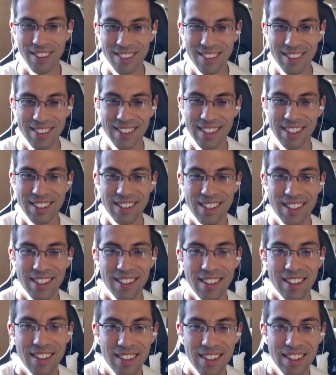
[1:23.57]
um, that's
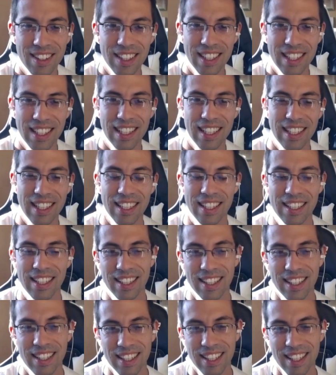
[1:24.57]
young.
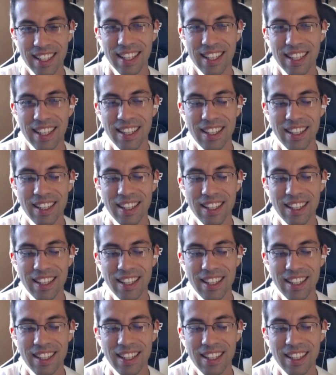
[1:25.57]
Um,